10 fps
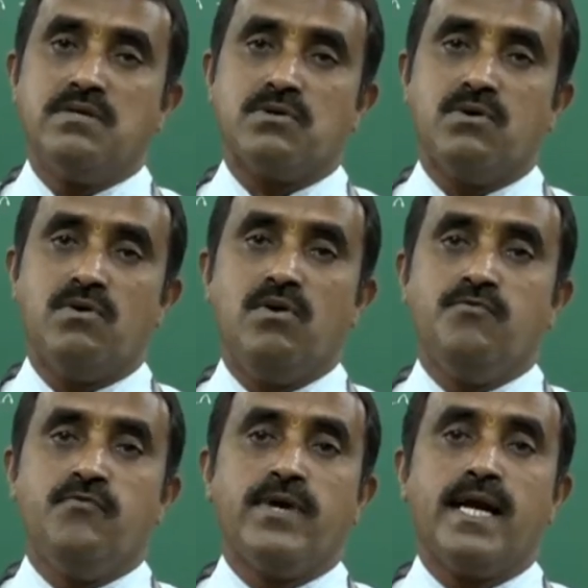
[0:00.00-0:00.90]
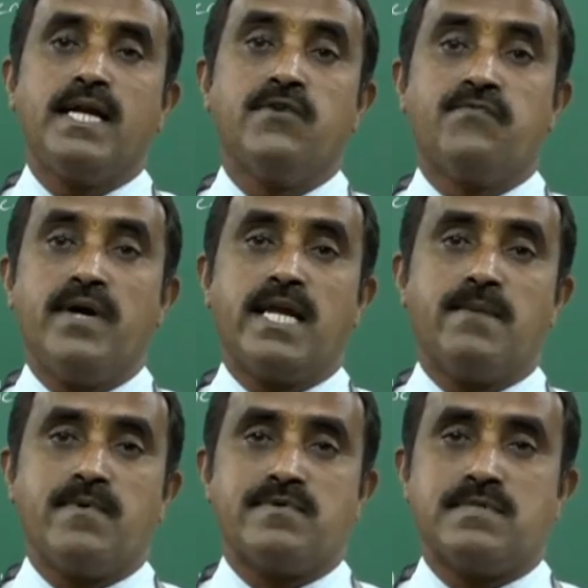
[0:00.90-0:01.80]
So we get different
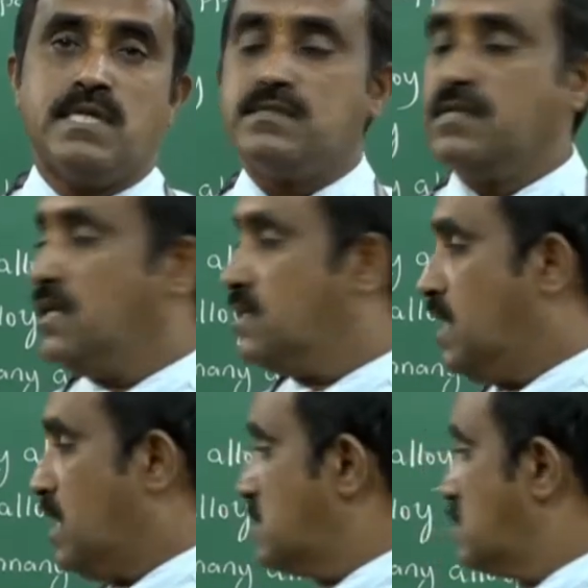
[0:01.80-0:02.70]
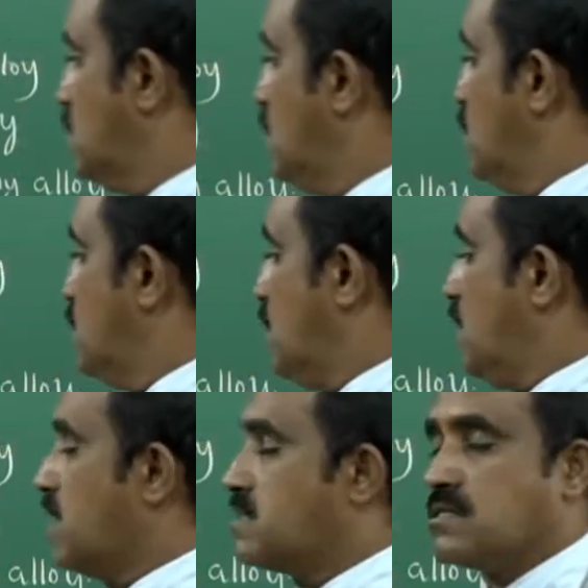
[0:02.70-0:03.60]
type of steels. That is the
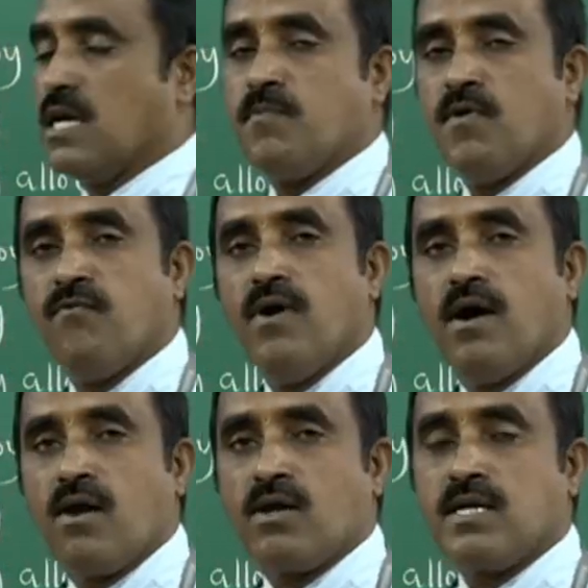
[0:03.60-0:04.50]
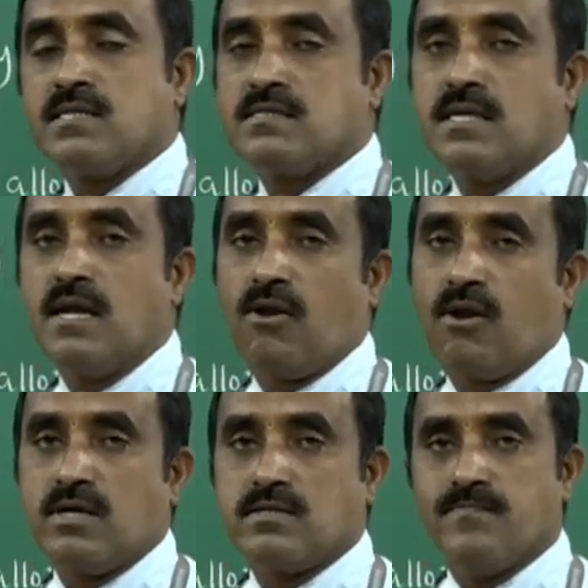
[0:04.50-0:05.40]
next type of alloy, that is steel
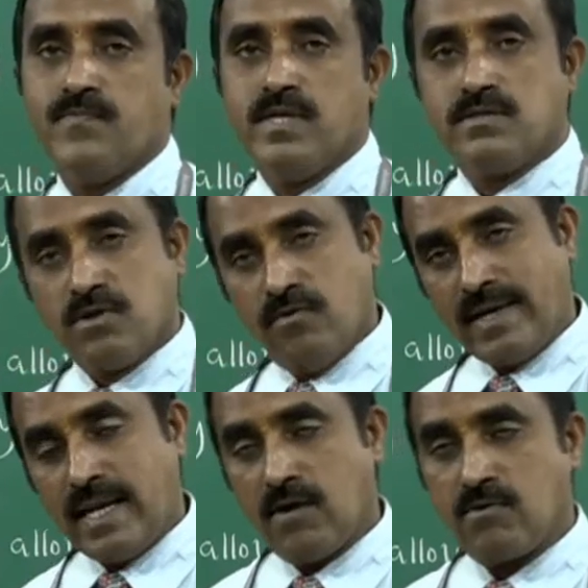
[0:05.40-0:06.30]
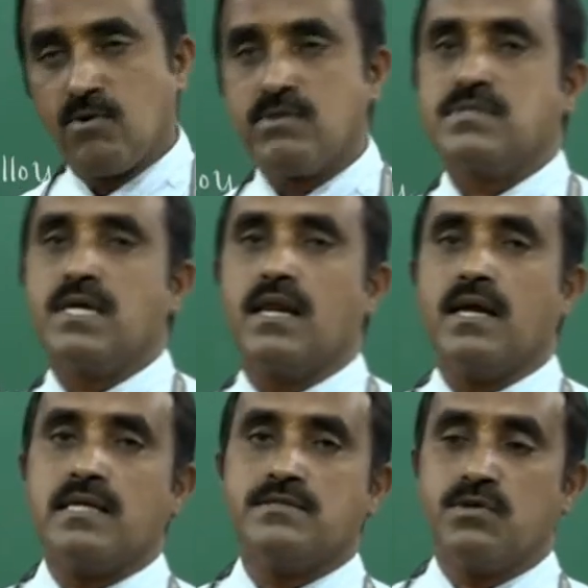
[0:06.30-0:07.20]
alloys. So we can have tool steel.
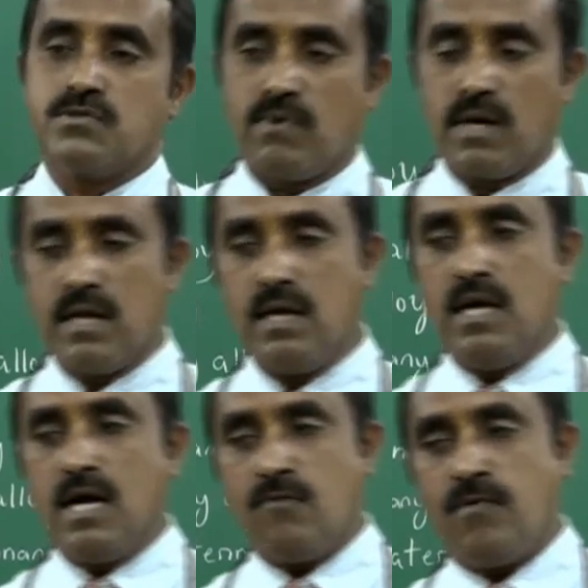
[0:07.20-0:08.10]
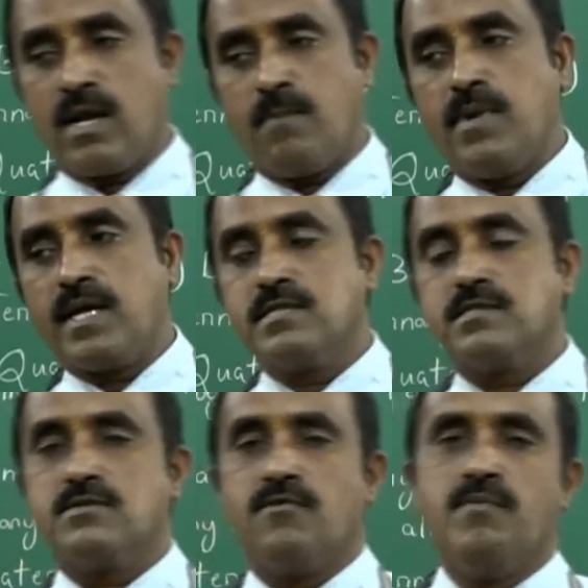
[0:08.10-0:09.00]
It is used only for
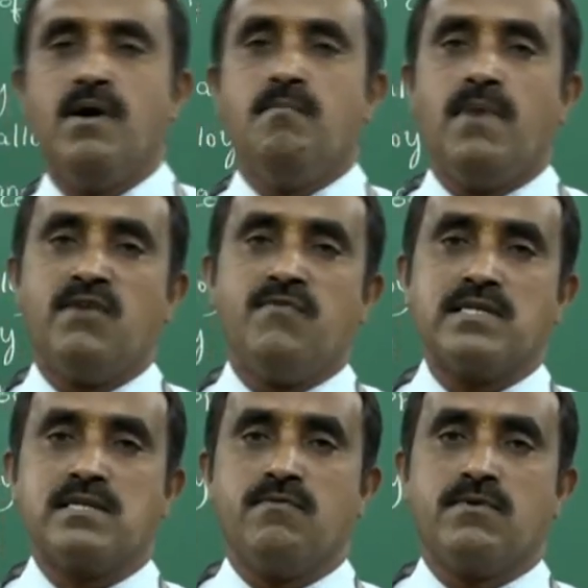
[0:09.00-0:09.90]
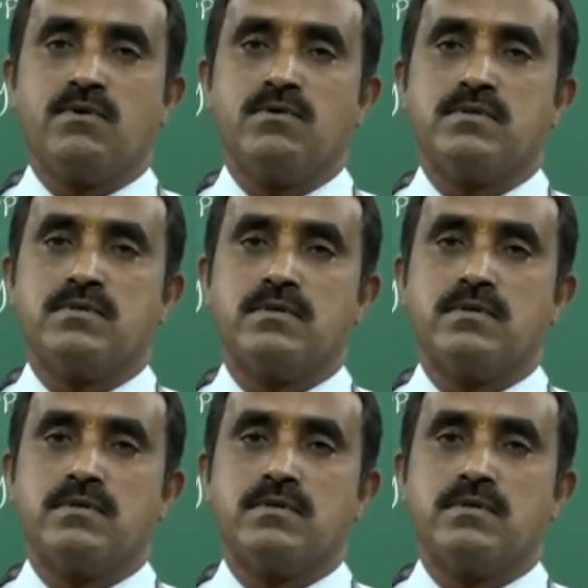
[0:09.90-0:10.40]
applications of manufacturing of tools.